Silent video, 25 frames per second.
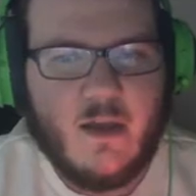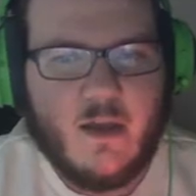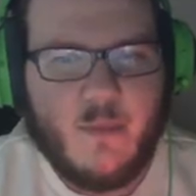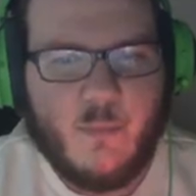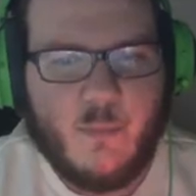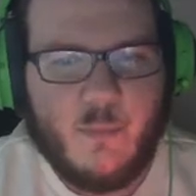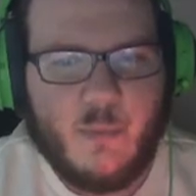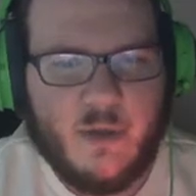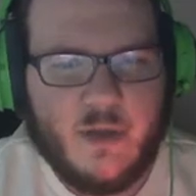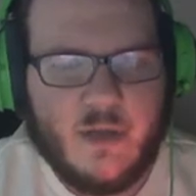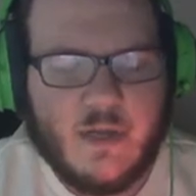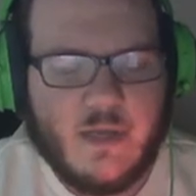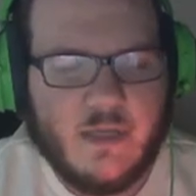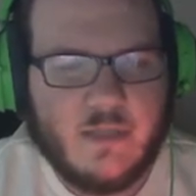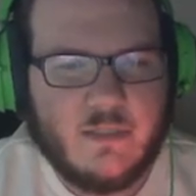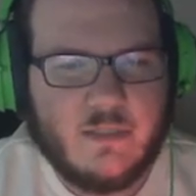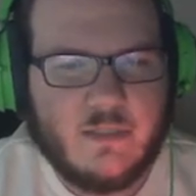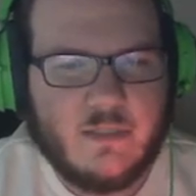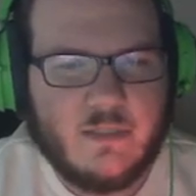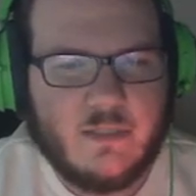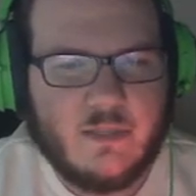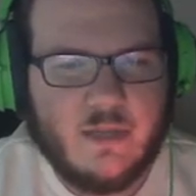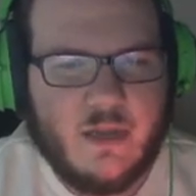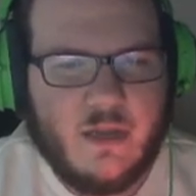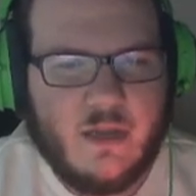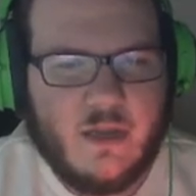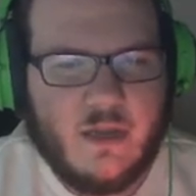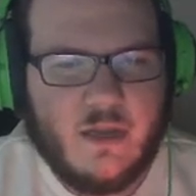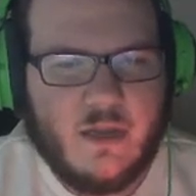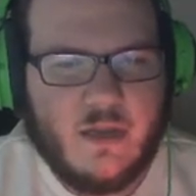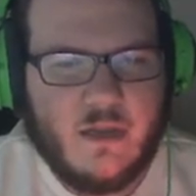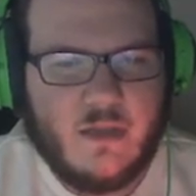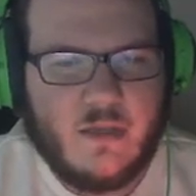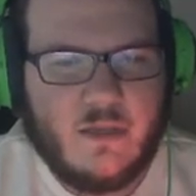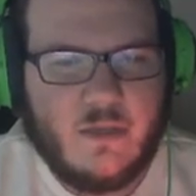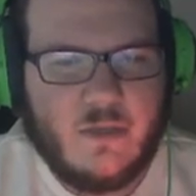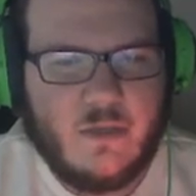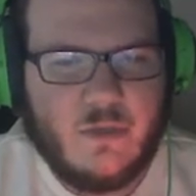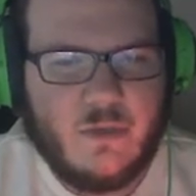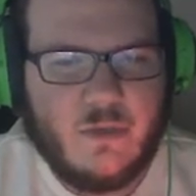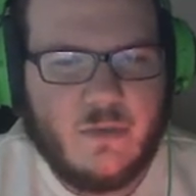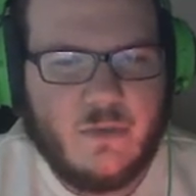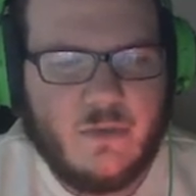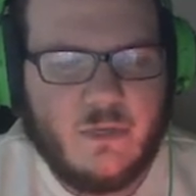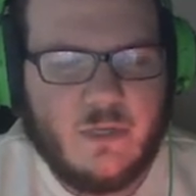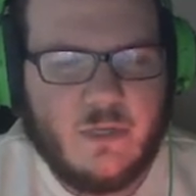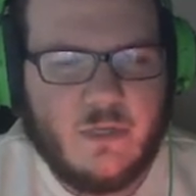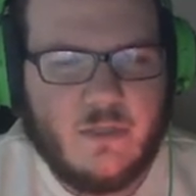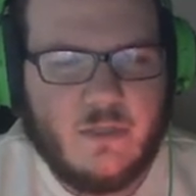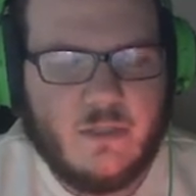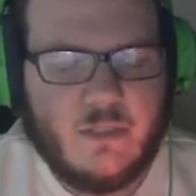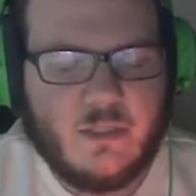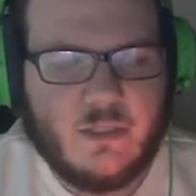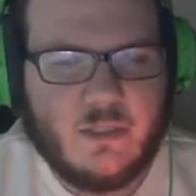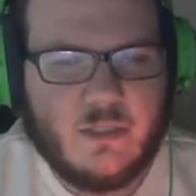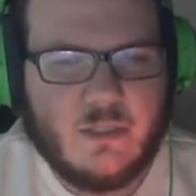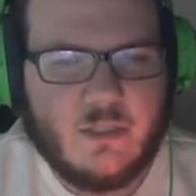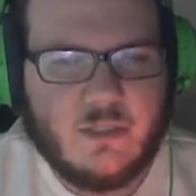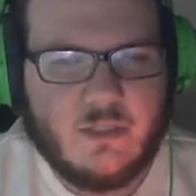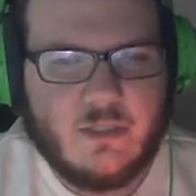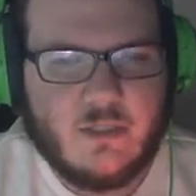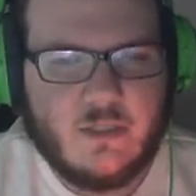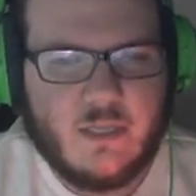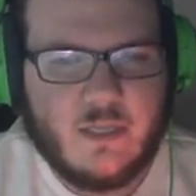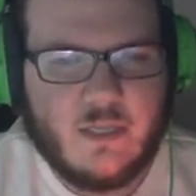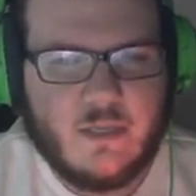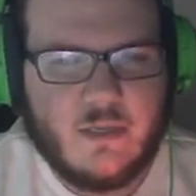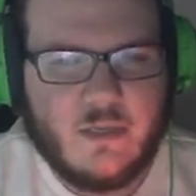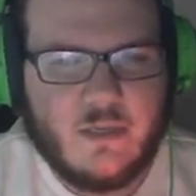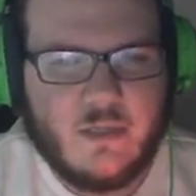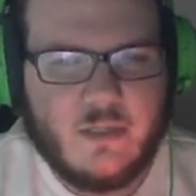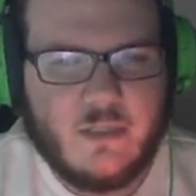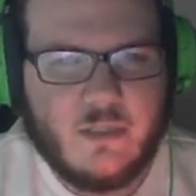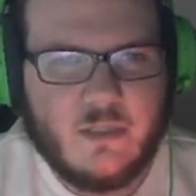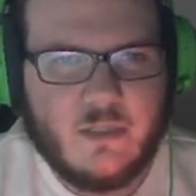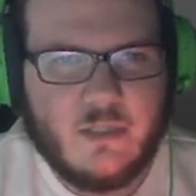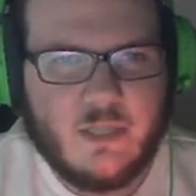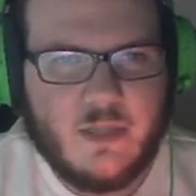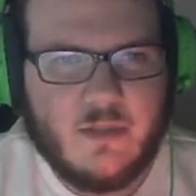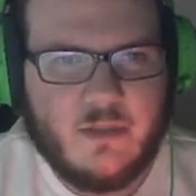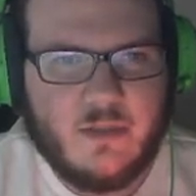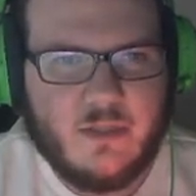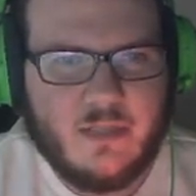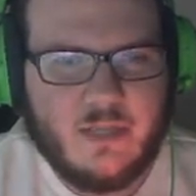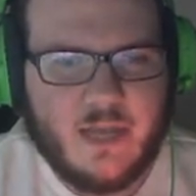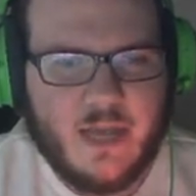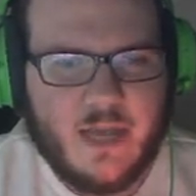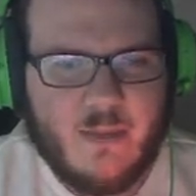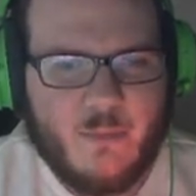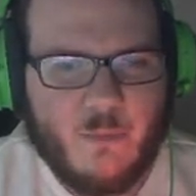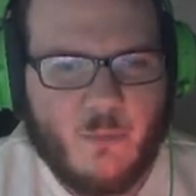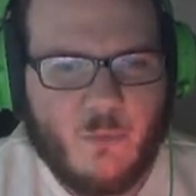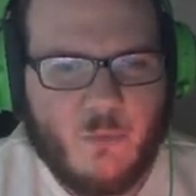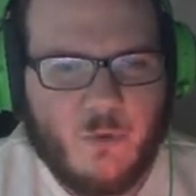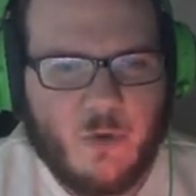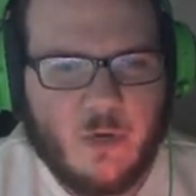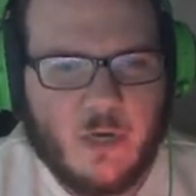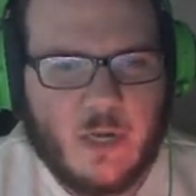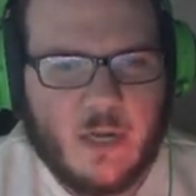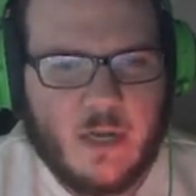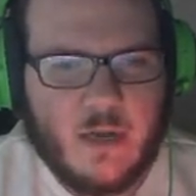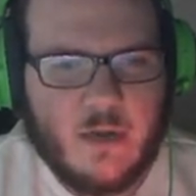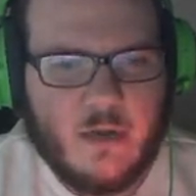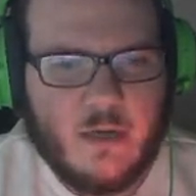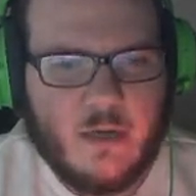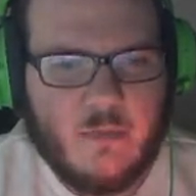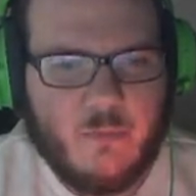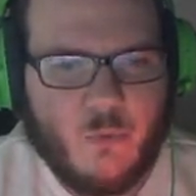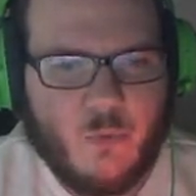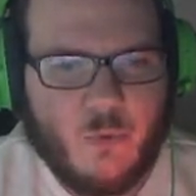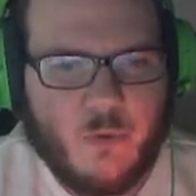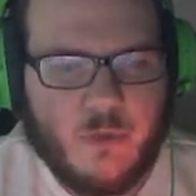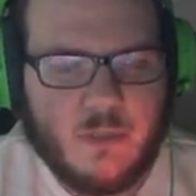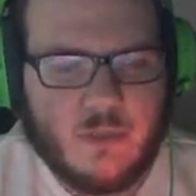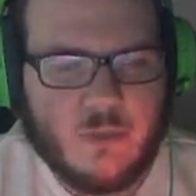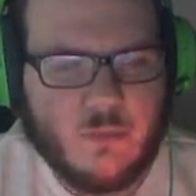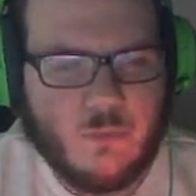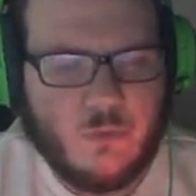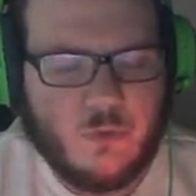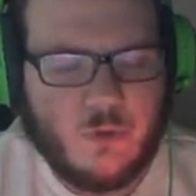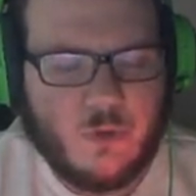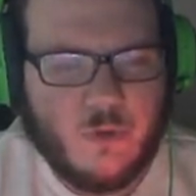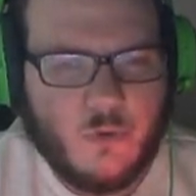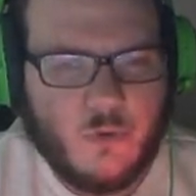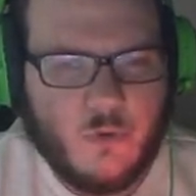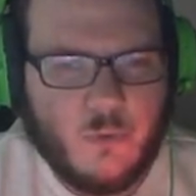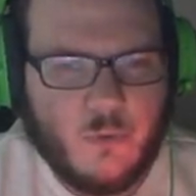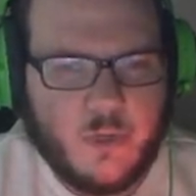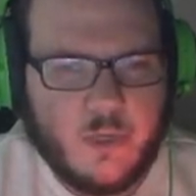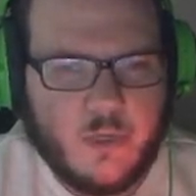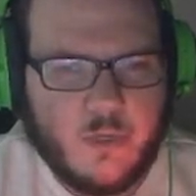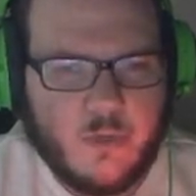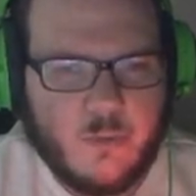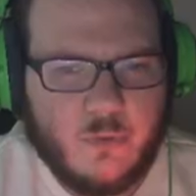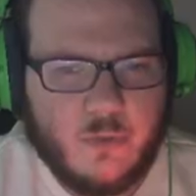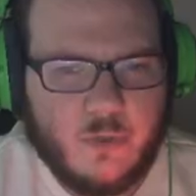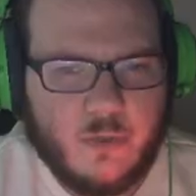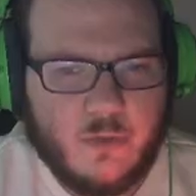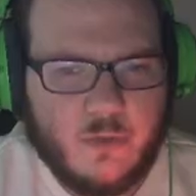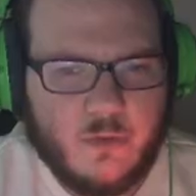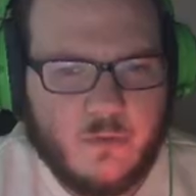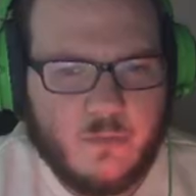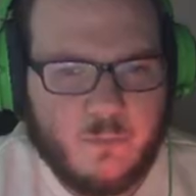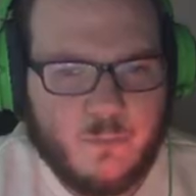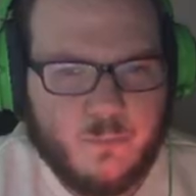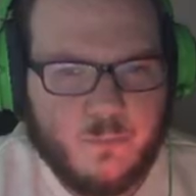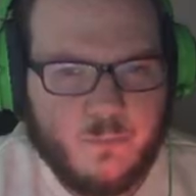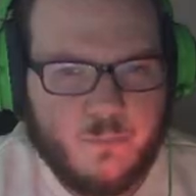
but uh, you can just see you can just let the timer run out and poison will go away quicker.